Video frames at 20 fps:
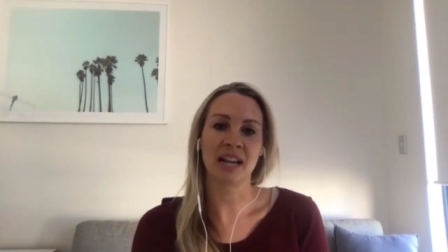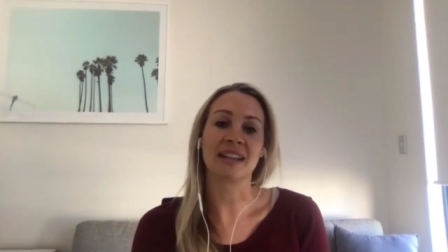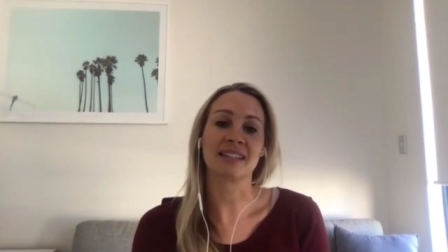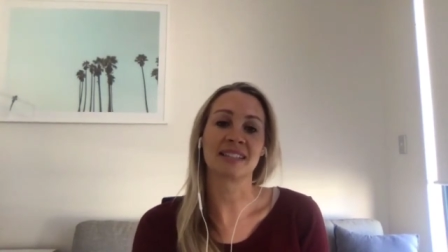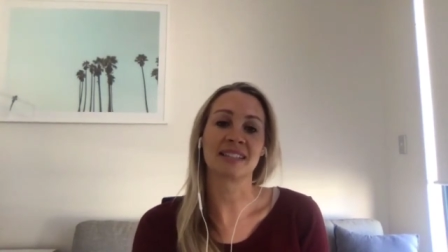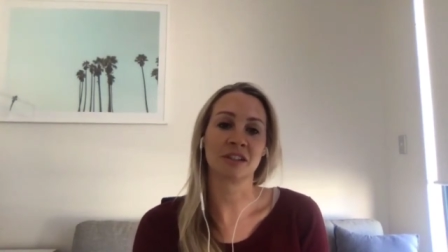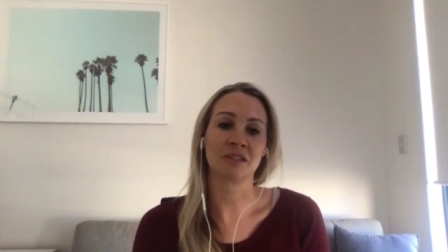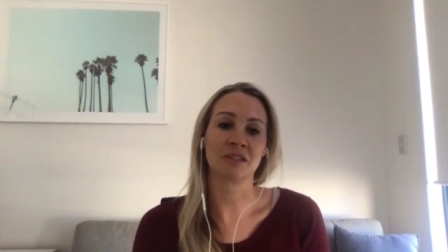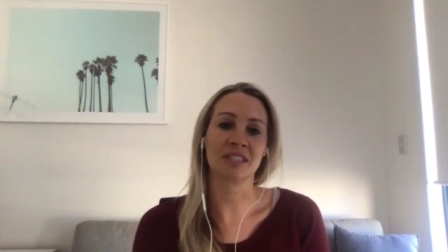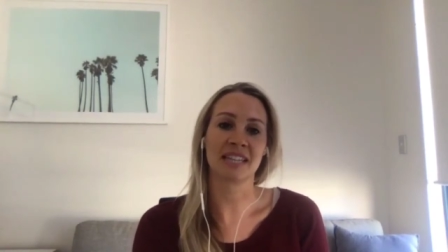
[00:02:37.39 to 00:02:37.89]

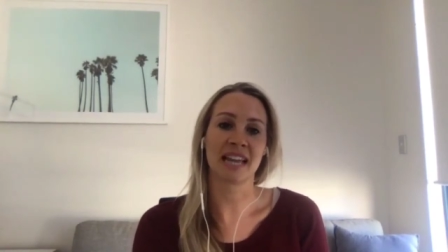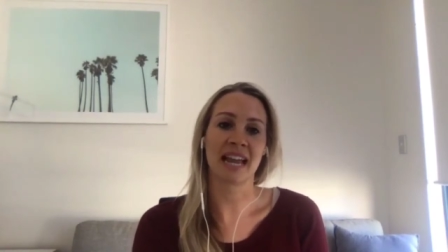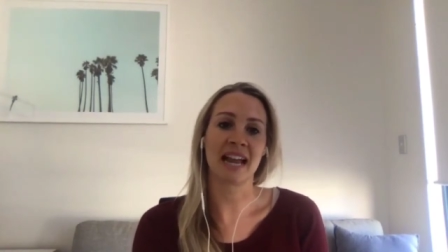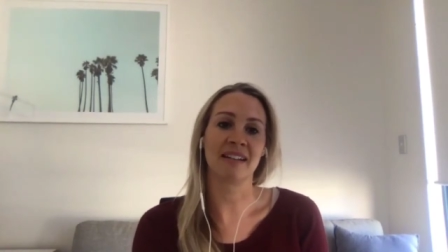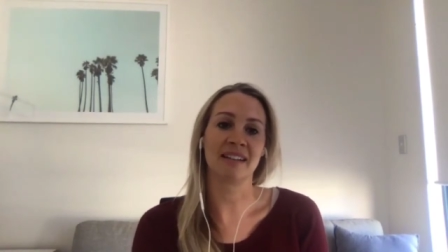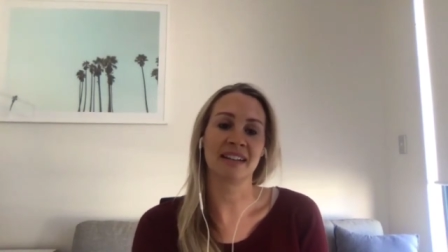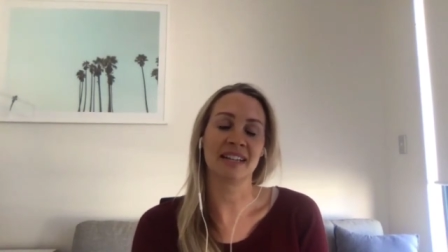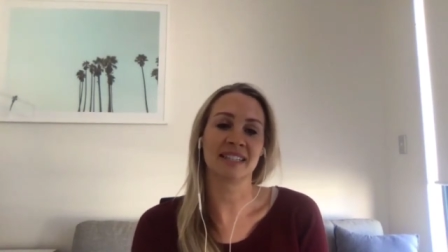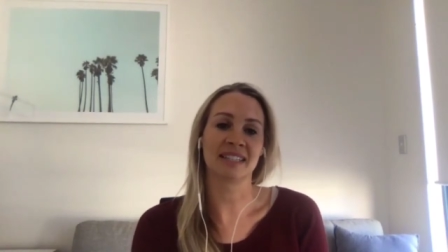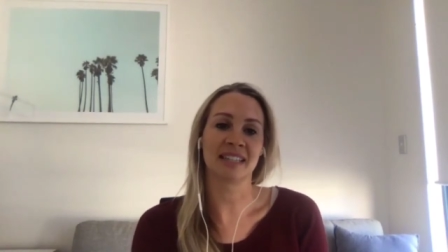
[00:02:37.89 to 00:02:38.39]
ourselves
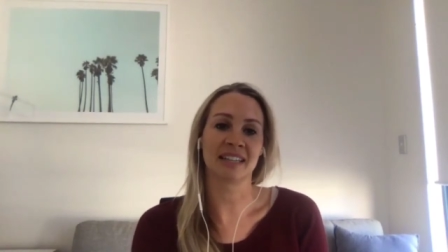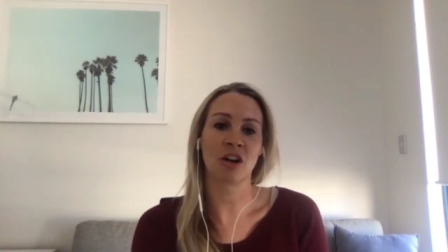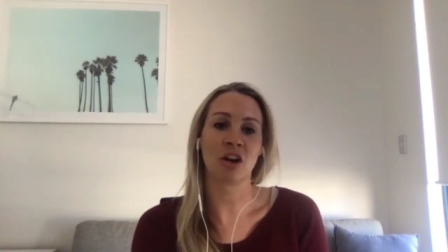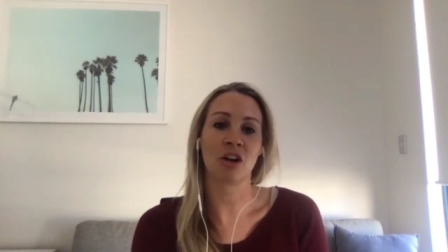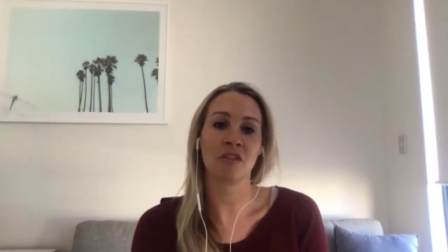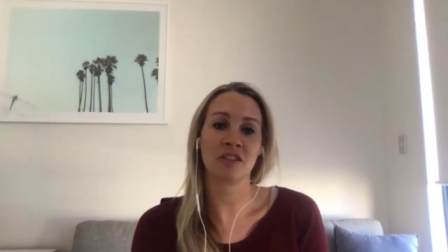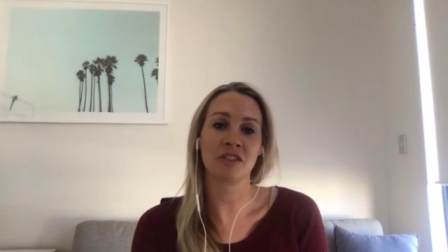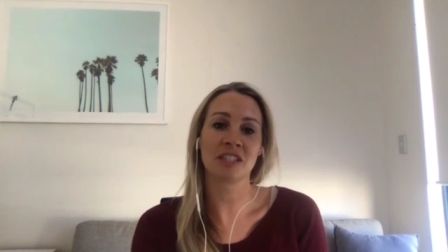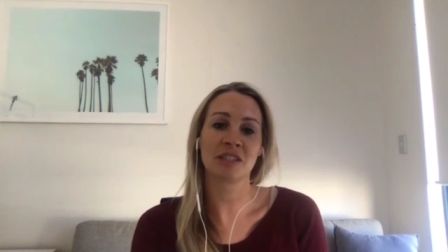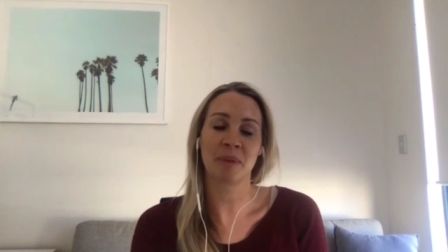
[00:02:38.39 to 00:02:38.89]
down is that
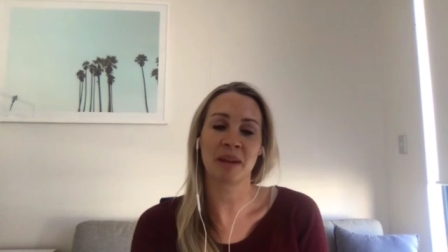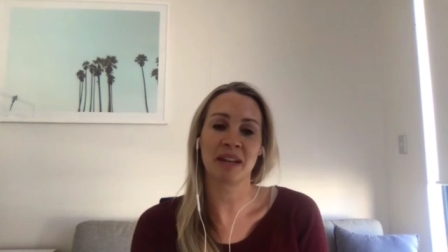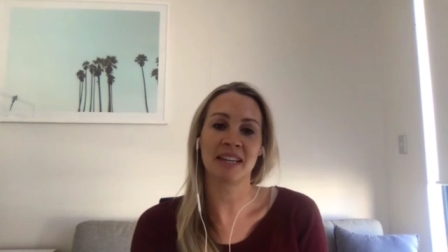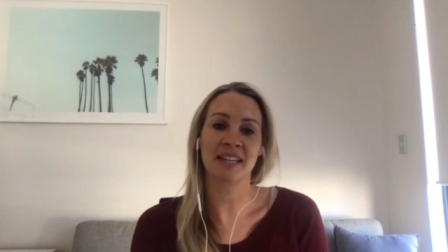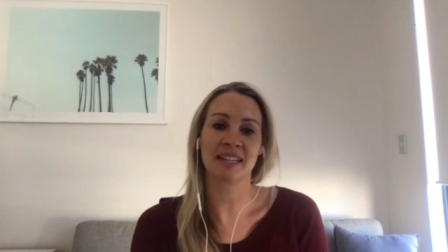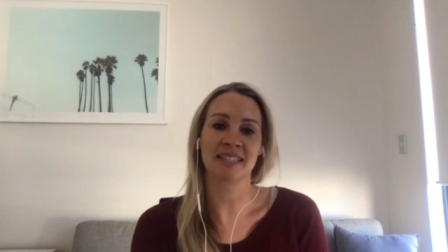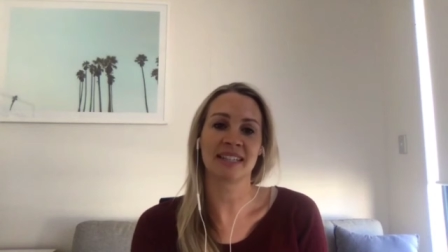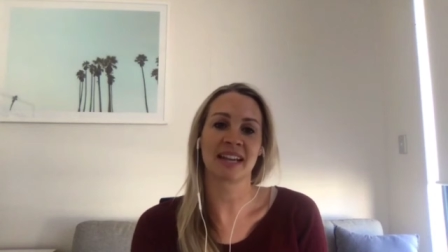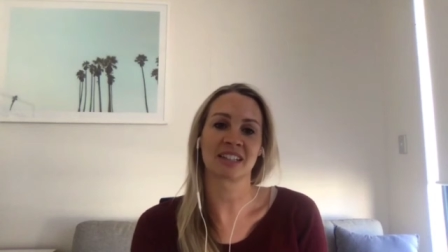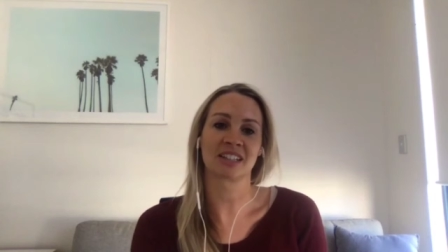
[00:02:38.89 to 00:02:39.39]
overspending
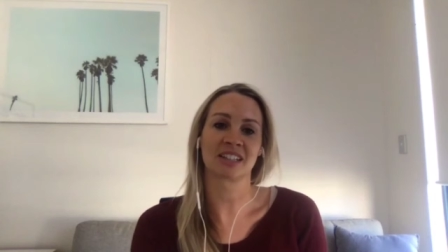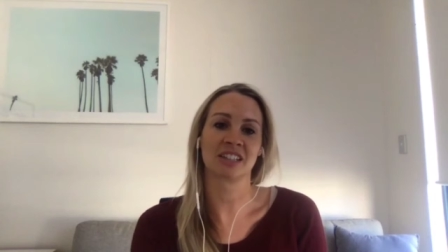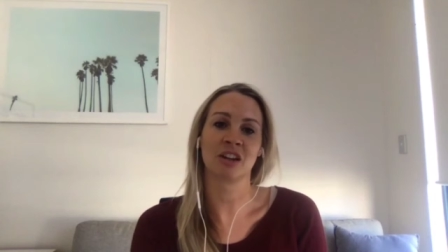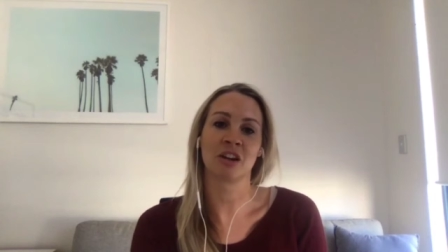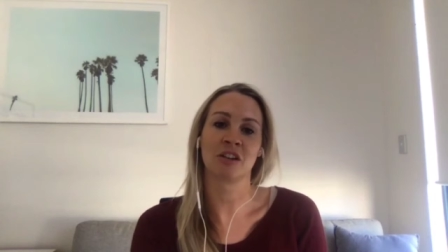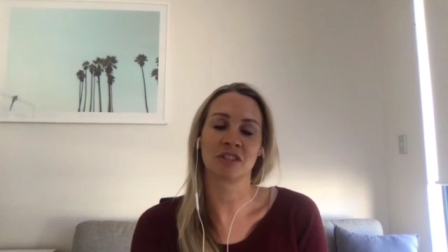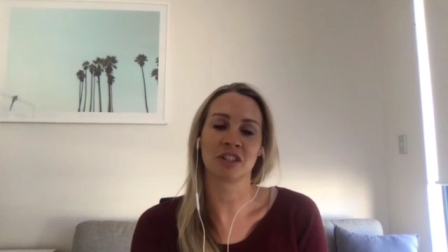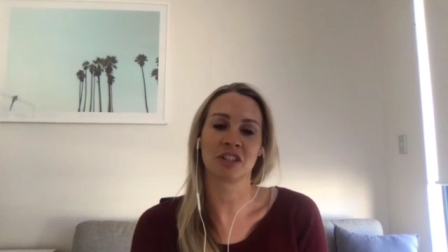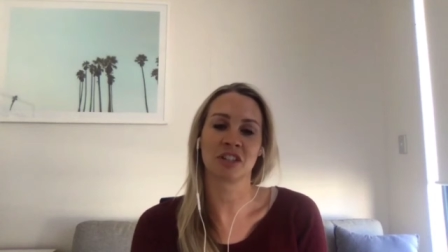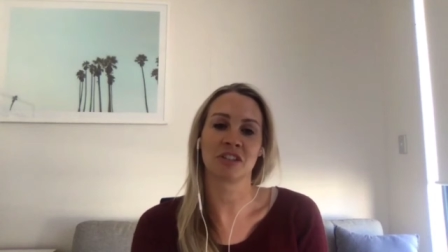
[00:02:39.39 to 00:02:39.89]
is actually
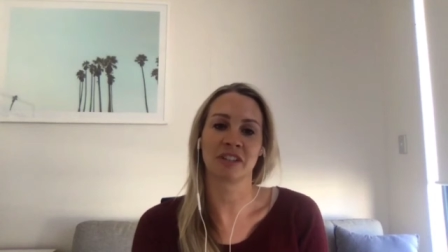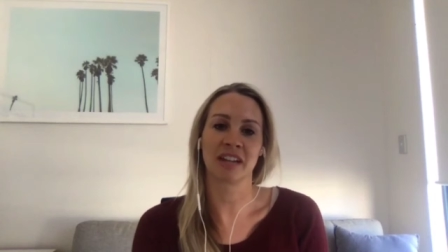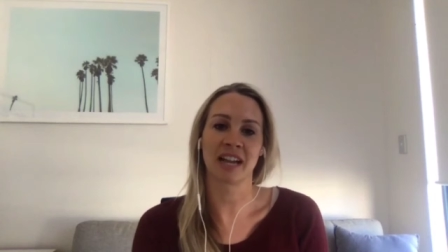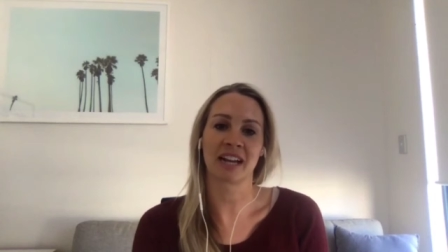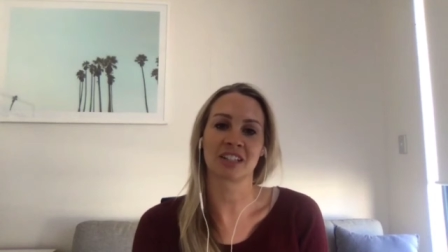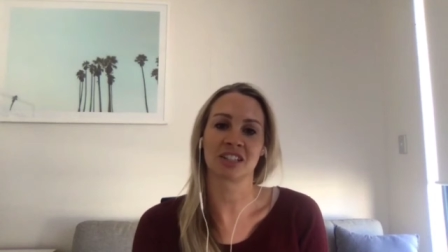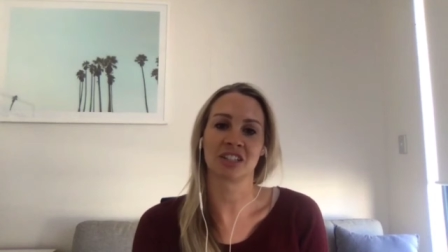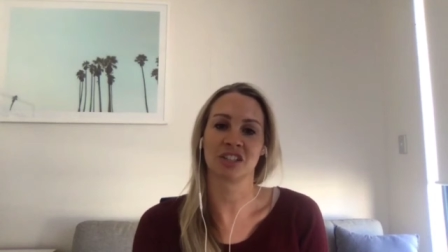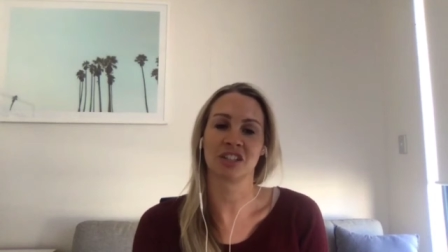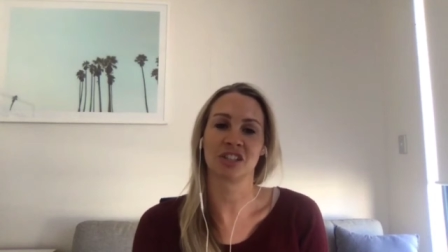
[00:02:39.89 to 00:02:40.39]
often a
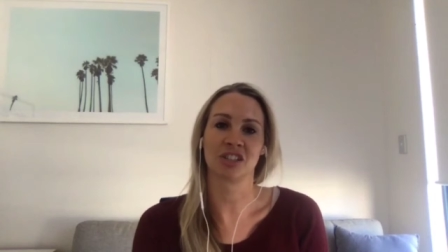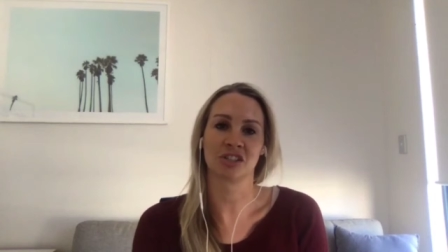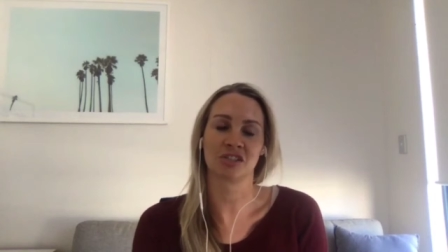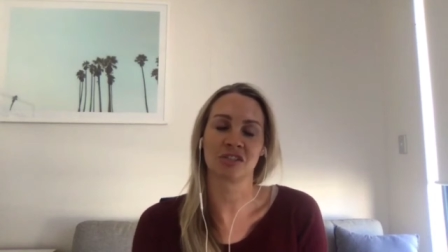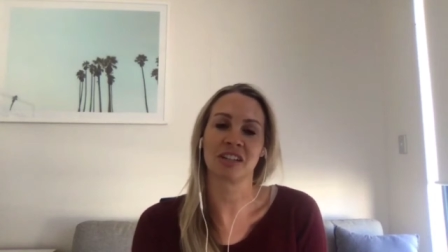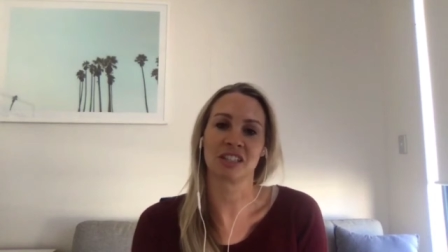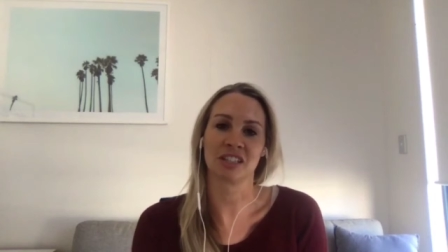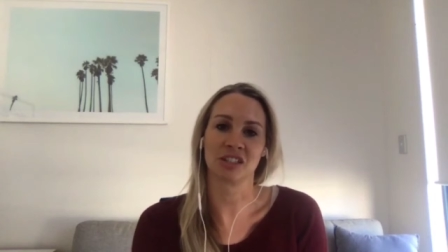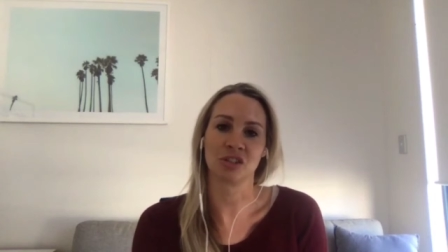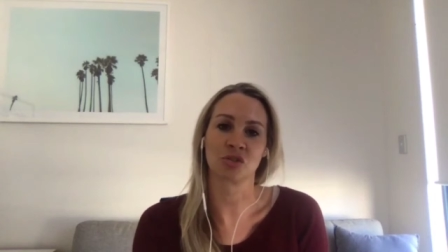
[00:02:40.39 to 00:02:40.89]
reaction to
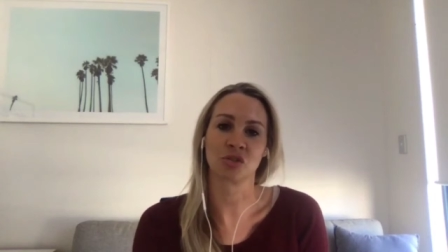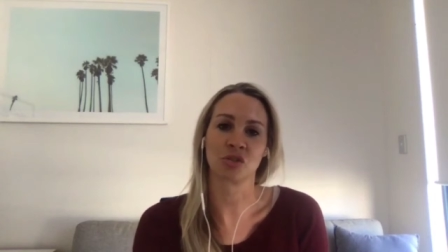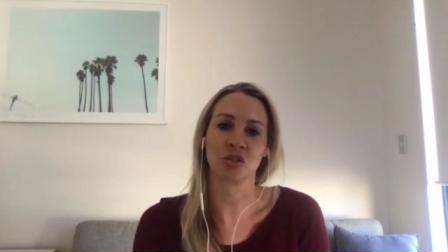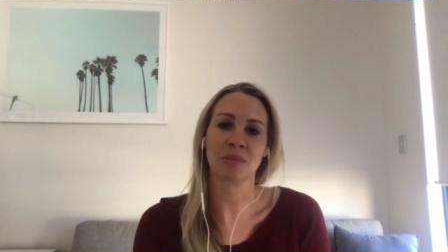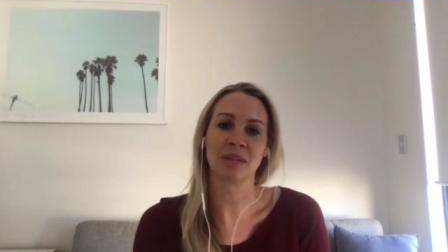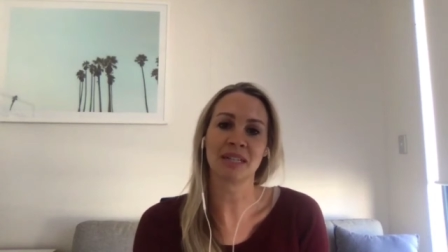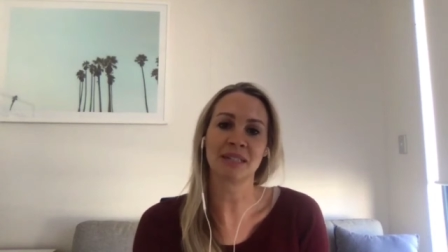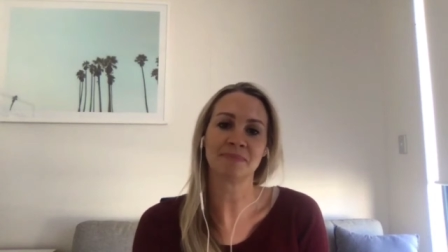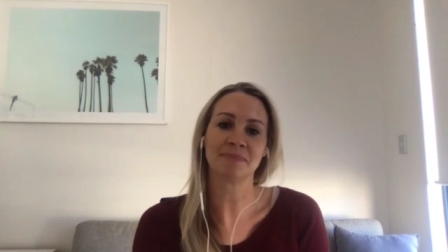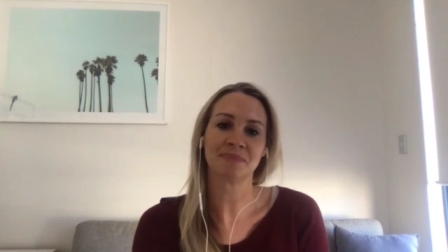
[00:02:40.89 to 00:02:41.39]
stress and
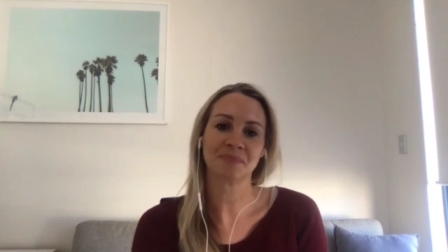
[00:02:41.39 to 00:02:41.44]
trauma.